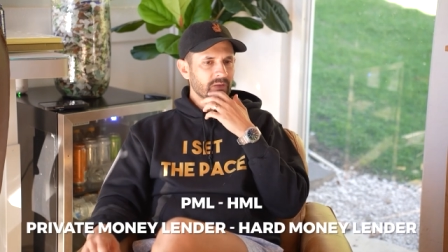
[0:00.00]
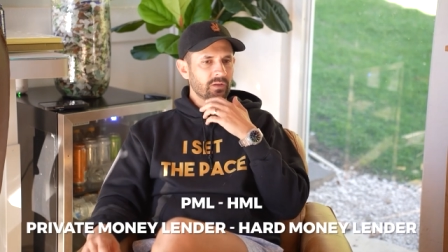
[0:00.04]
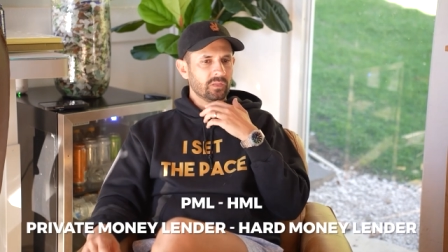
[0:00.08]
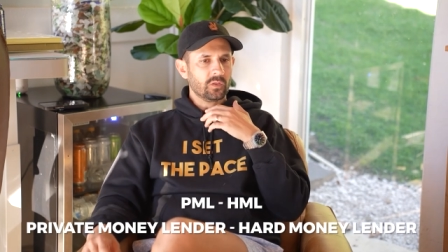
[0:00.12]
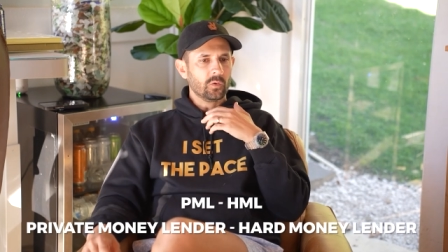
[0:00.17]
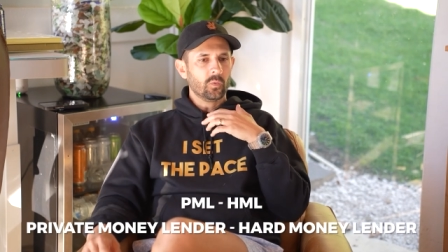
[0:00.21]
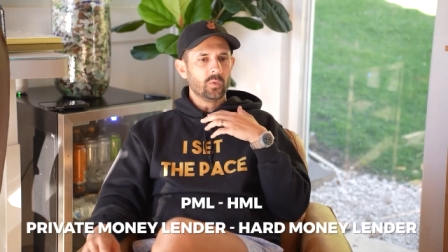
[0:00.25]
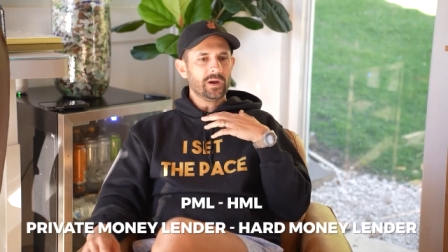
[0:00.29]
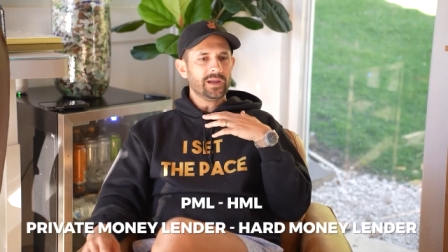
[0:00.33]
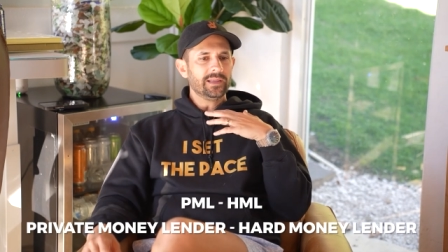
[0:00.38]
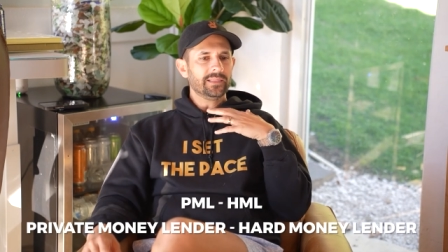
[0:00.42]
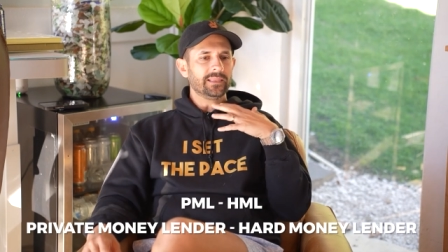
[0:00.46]

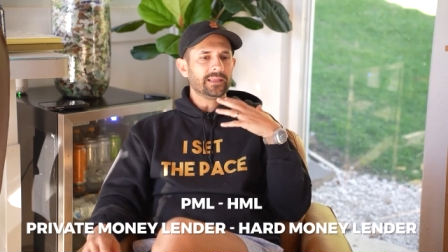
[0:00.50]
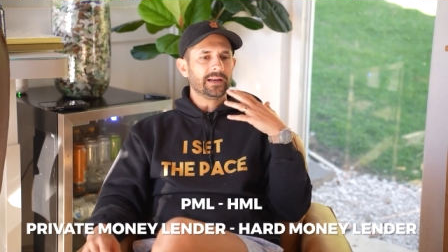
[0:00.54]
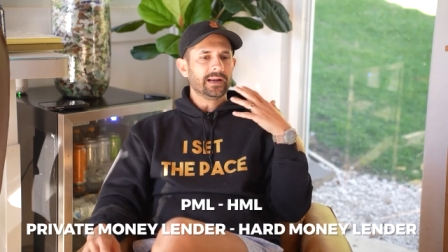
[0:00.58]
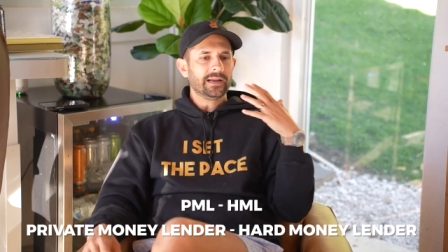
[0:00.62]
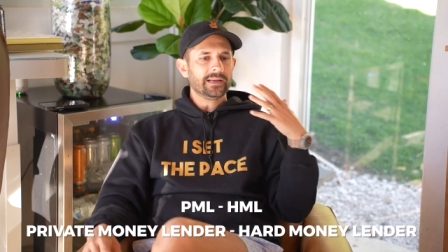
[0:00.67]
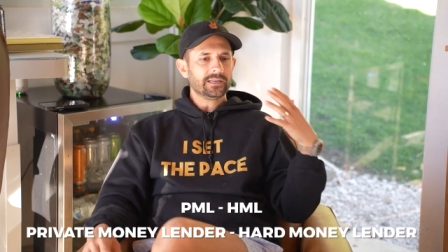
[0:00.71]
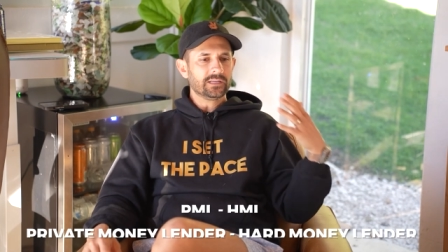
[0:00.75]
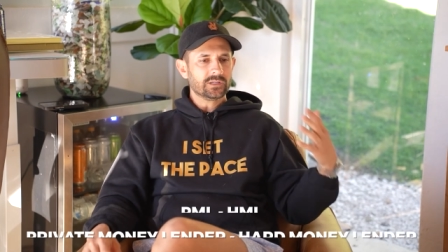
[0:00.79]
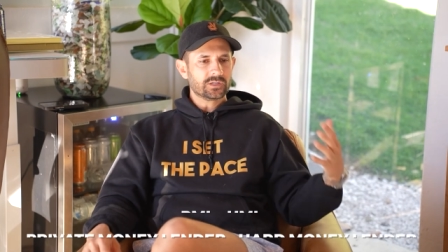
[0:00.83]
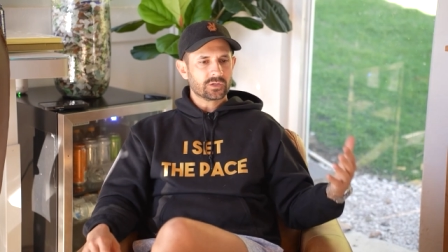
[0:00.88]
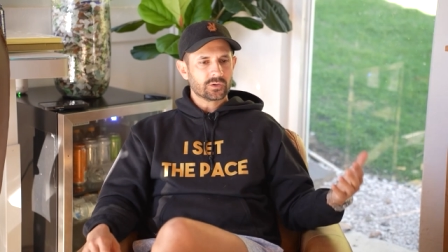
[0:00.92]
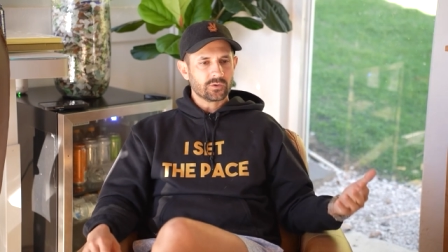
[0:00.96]
The way that
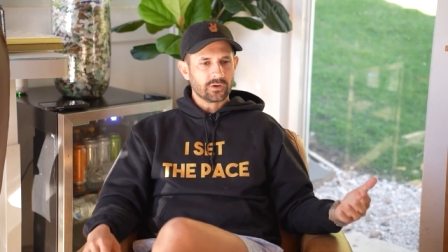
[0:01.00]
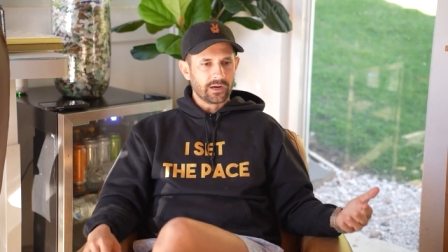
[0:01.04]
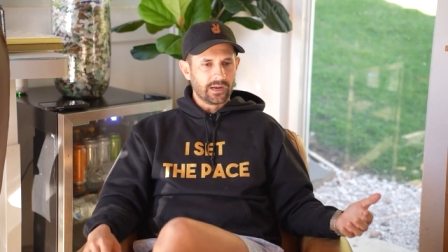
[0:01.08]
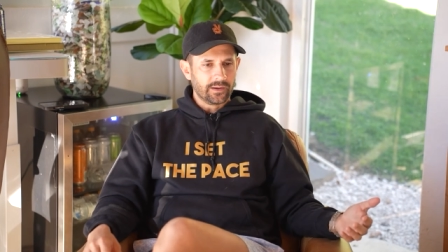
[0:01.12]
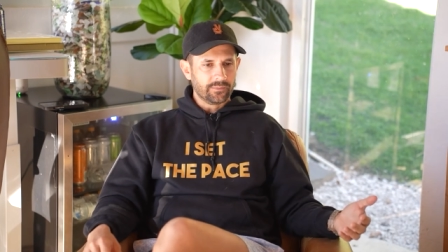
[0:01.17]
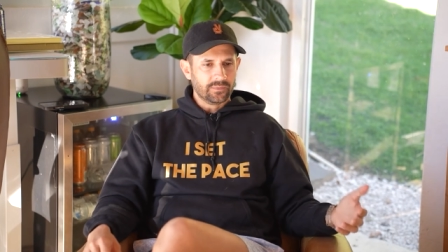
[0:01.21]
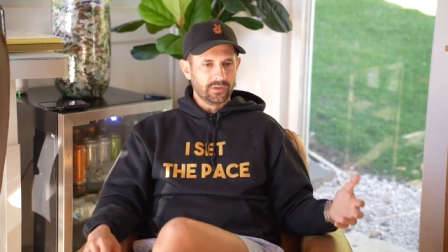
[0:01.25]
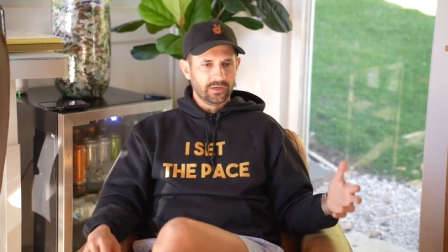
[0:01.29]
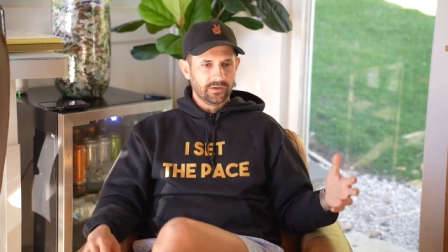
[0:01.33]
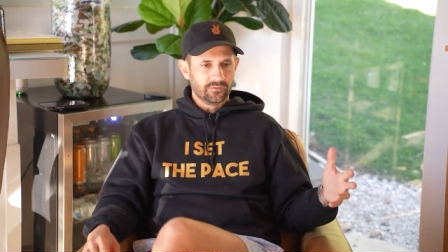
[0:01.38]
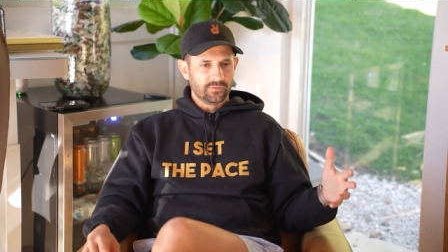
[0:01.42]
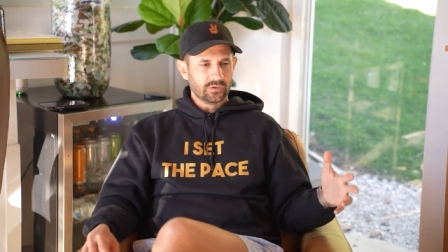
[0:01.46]
I
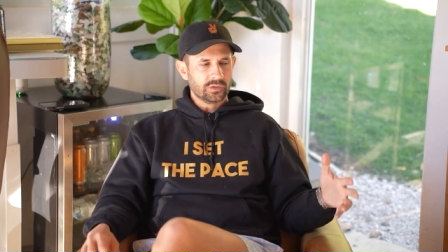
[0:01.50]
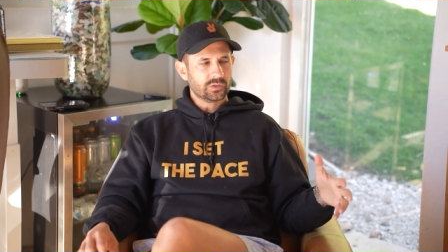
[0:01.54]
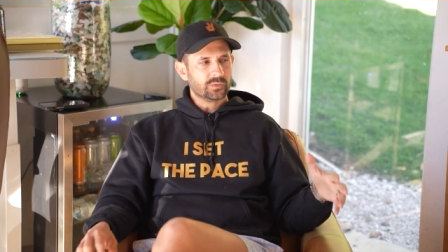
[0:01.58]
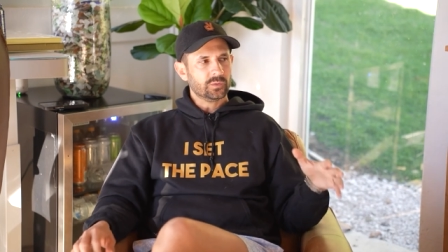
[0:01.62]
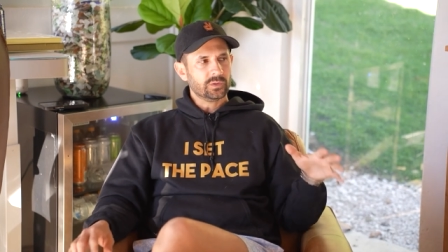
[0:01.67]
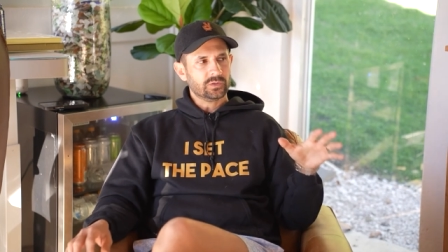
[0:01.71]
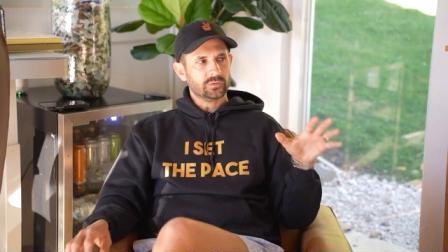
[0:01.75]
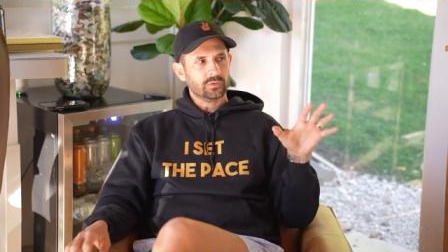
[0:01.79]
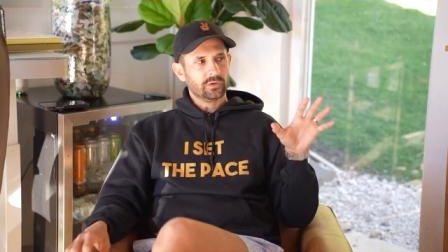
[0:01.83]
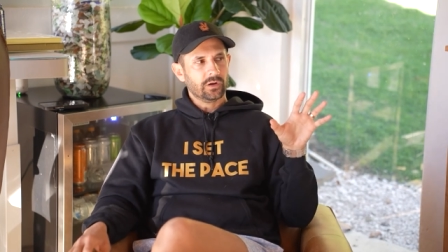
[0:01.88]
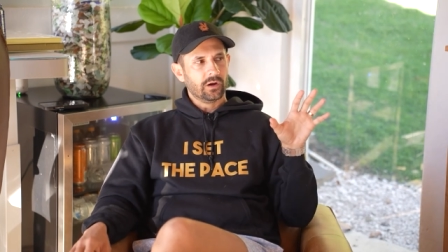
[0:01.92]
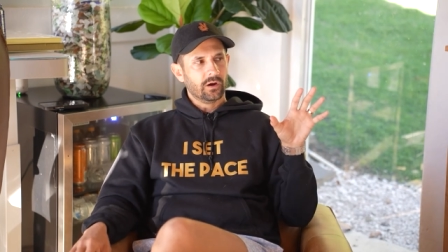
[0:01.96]
describe the difference
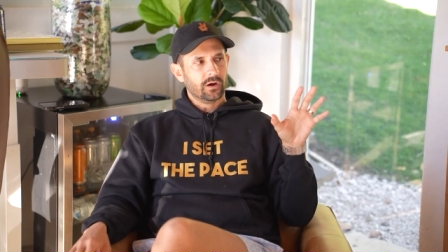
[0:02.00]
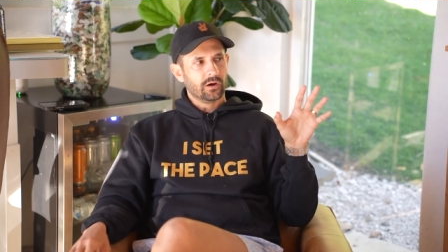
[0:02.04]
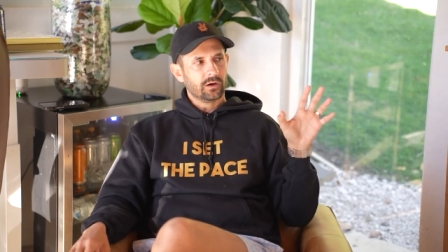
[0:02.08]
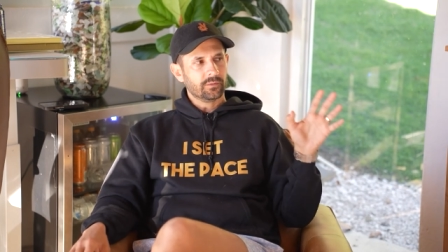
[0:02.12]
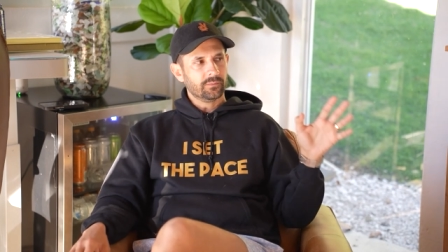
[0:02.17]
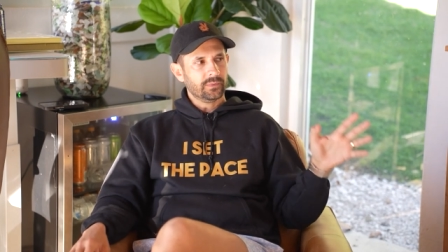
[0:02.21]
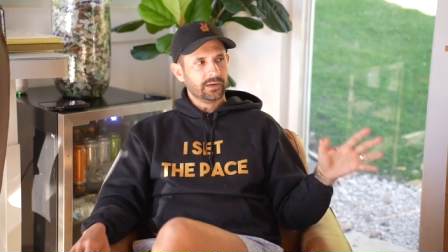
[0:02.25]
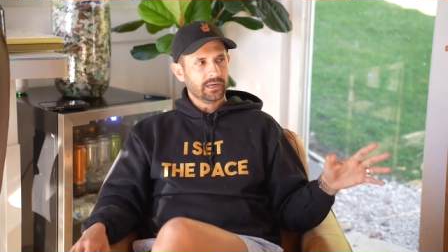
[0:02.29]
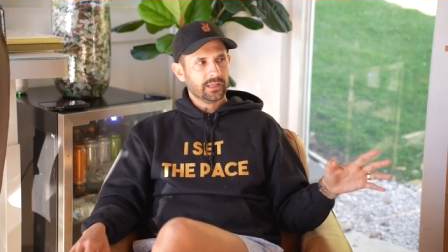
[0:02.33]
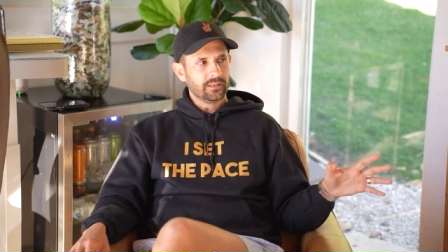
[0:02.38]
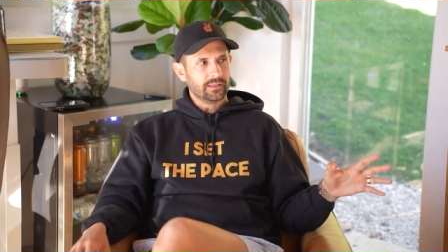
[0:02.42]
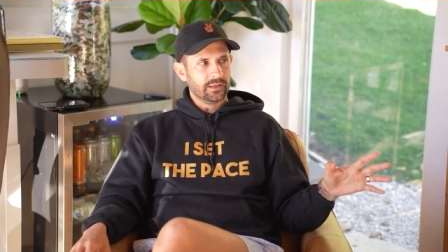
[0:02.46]
between a hard
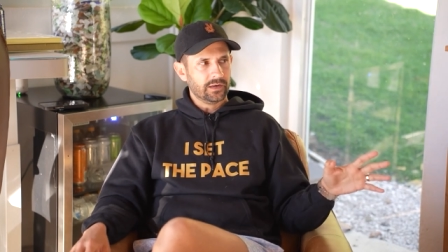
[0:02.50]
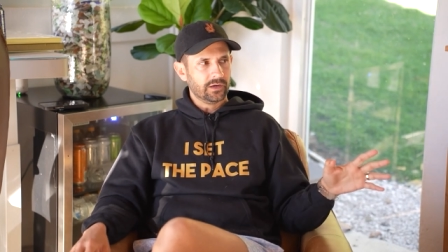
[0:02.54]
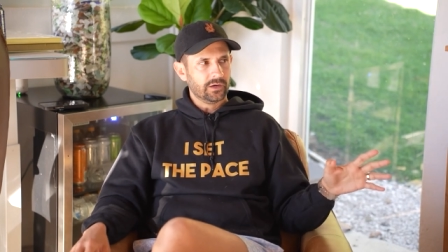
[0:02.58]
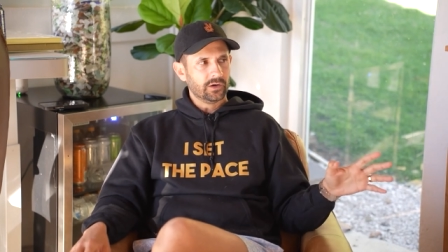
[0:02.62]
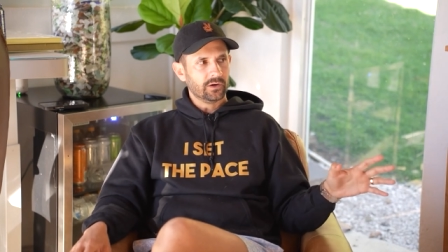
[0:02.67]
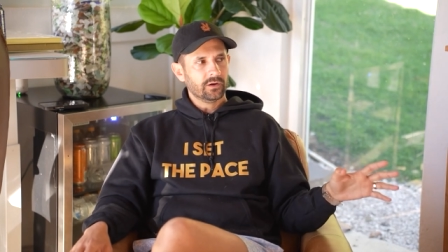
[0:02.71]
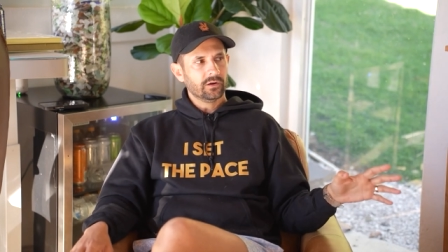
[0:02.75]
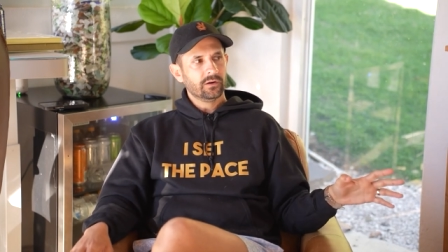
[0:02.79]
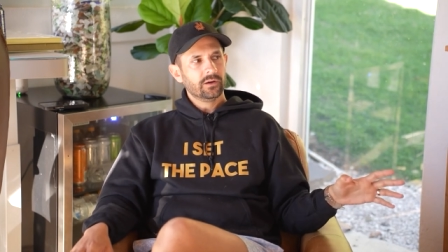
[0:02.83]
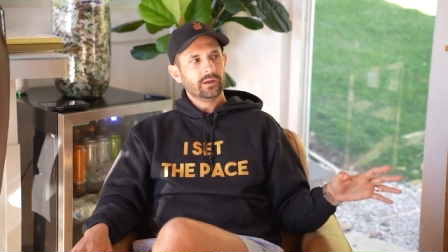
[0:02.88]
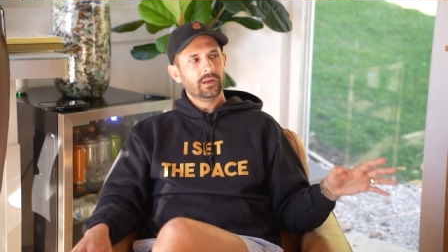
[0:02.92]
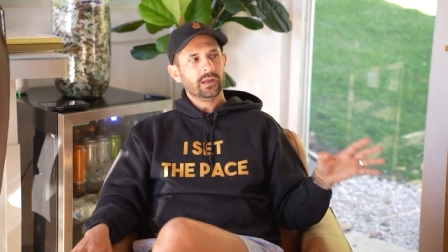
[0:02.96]
money
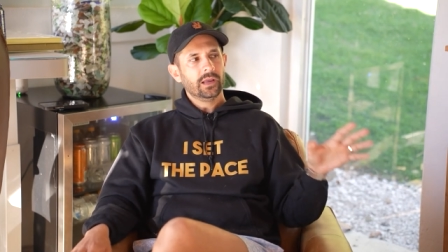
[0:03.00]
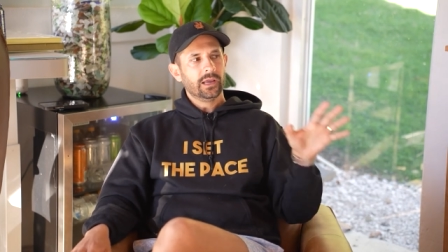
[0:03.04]
lender